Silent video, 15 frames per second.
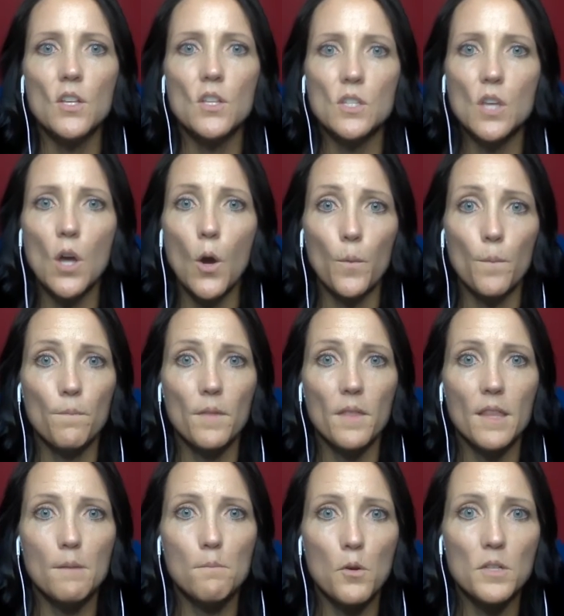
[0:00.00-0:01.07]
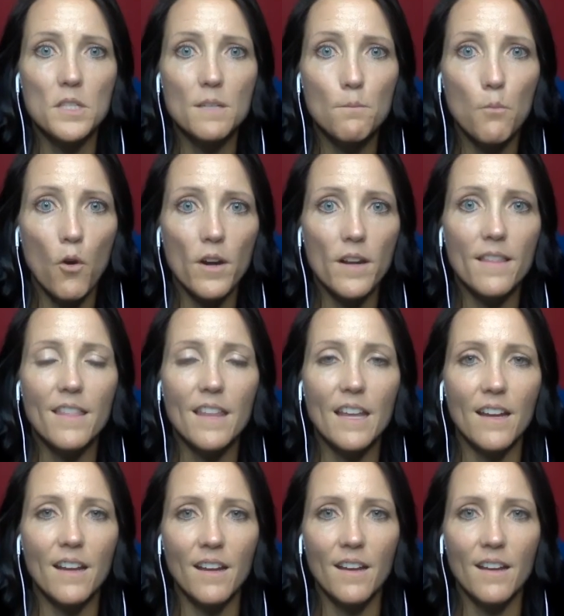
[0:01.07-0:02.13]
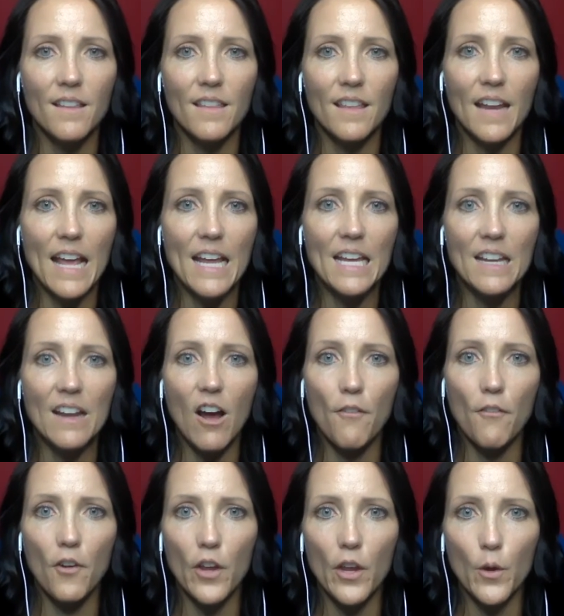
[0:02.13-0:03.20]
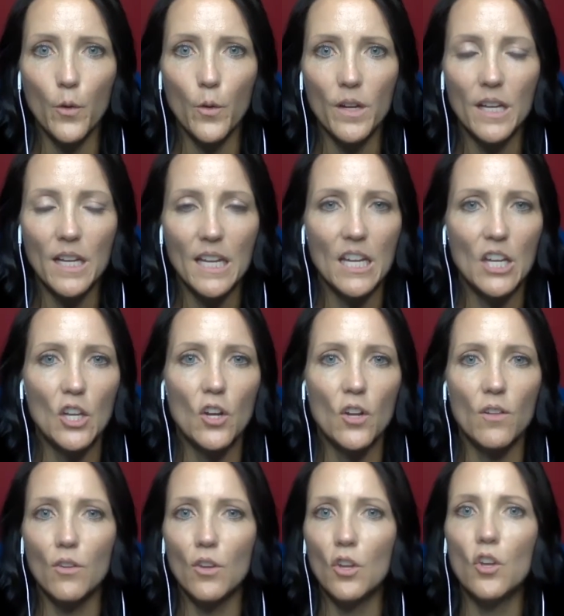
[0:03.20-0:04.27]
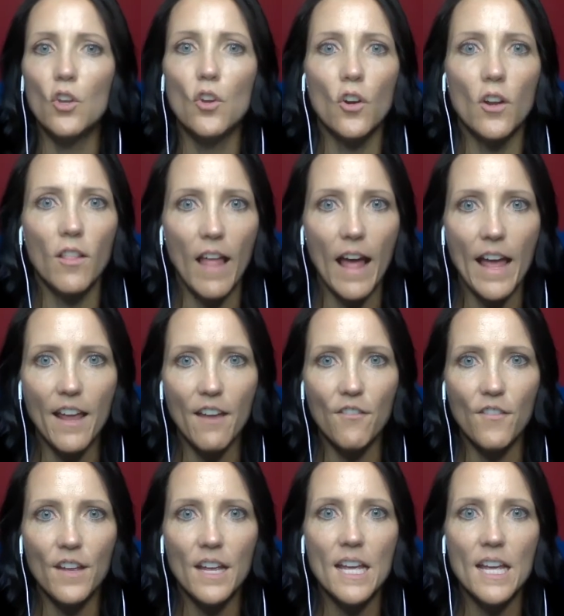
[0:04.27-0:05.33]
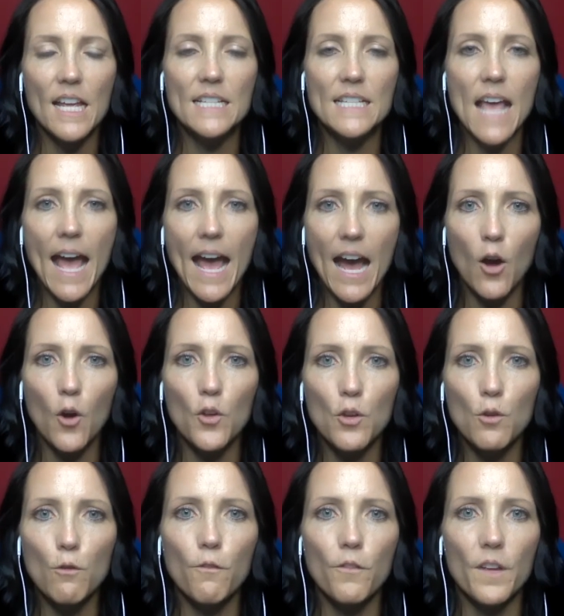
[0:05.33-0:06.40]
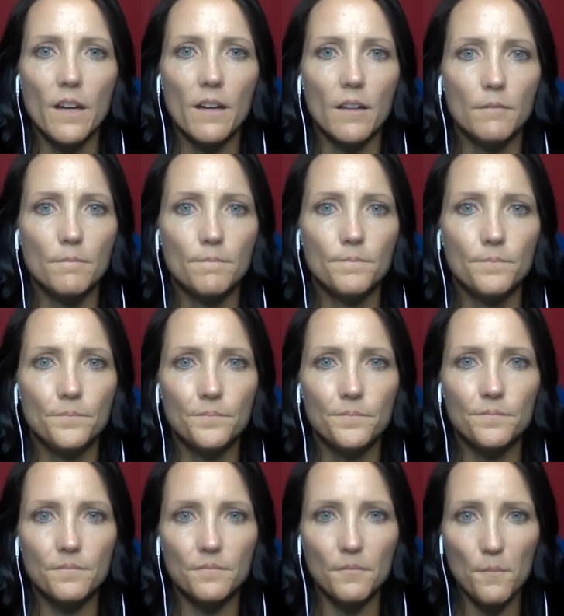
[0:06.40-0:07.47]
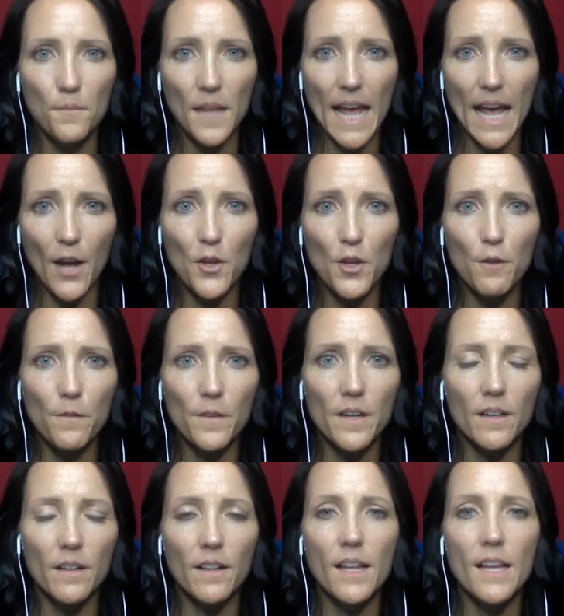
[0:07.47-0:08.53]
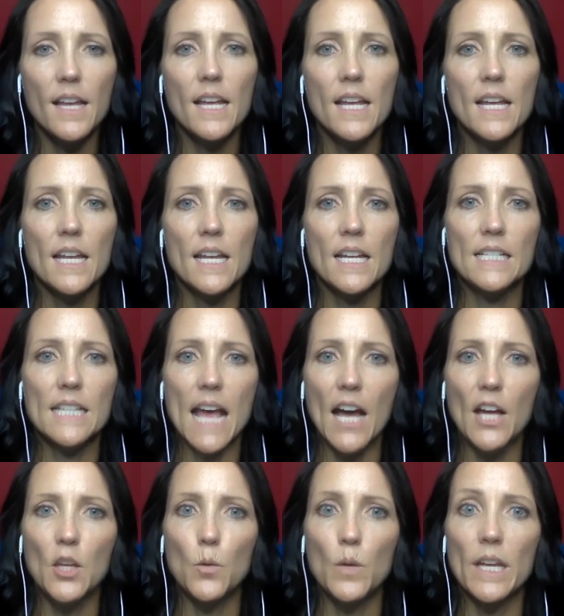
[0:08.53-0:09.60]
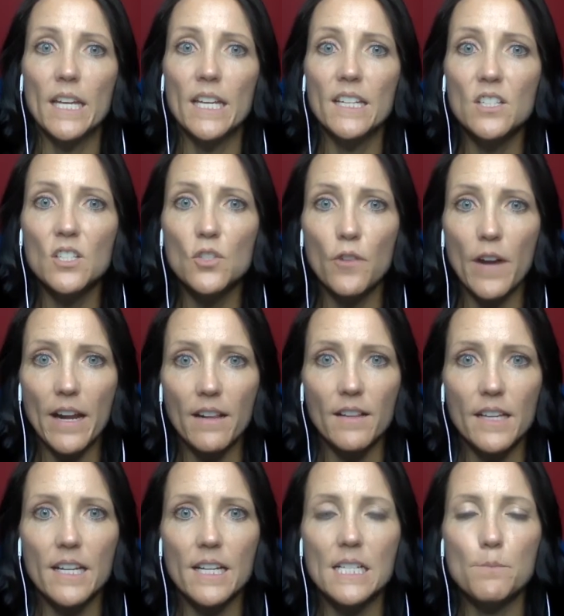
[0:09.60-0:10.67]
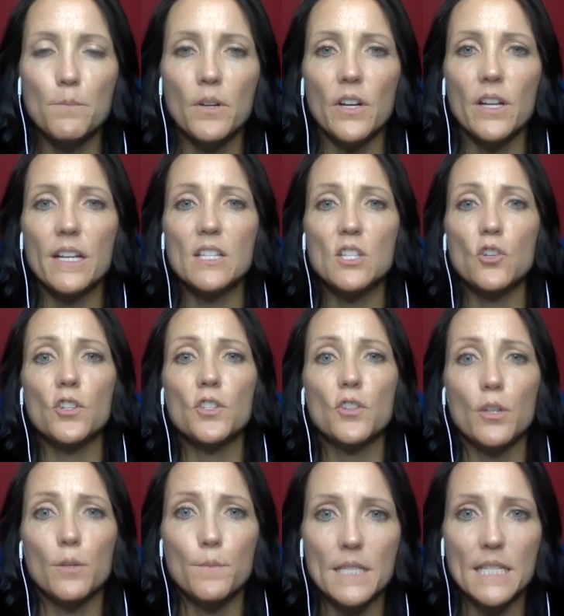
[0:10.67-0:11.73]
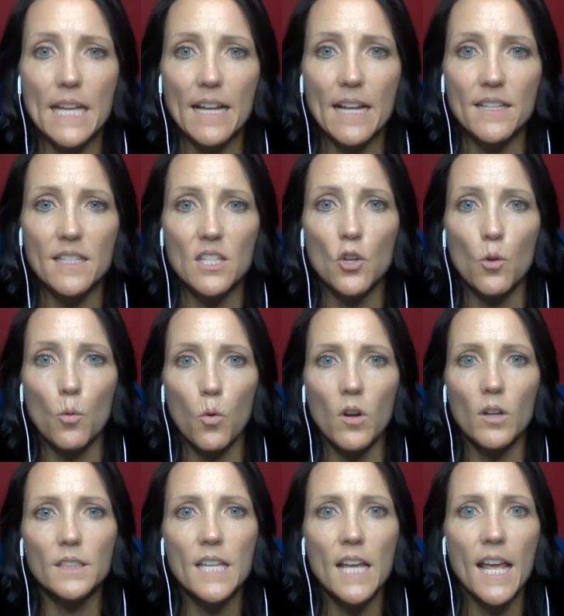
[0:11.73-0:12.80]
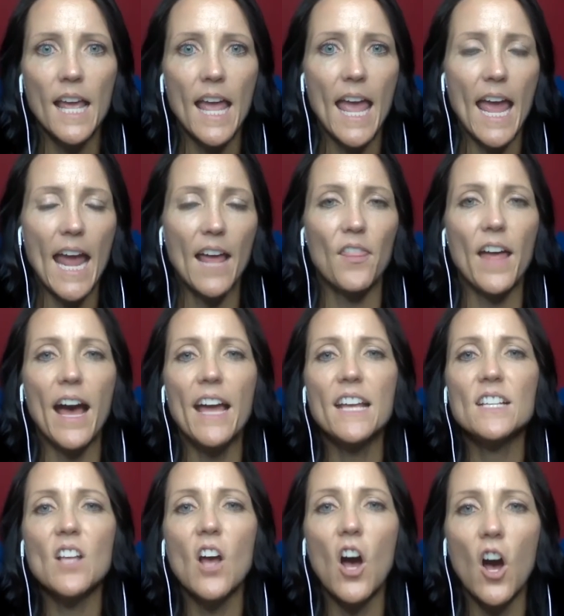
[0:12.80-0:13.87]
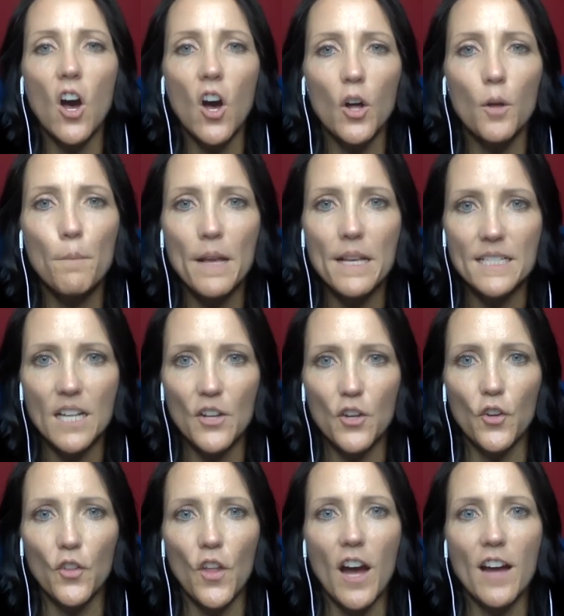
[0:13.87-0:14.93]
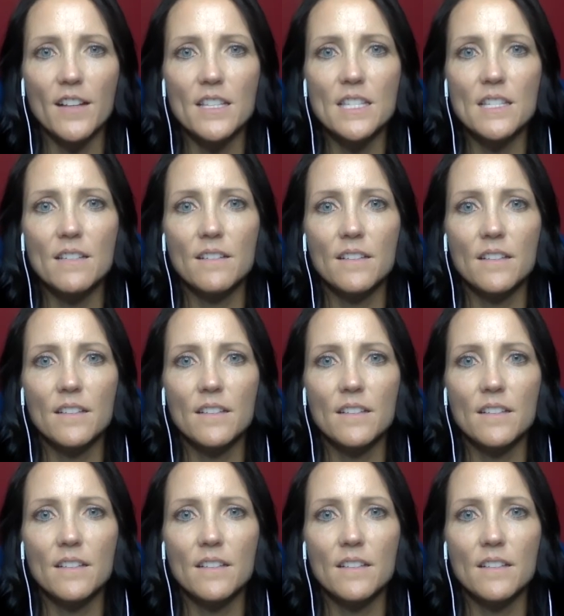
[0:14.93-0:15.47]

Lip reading: So the most important thing that I can offer you in your life is how you feel. How you feel is how you indirectly experience your circumstance in your world, and that is all based on your thoughts.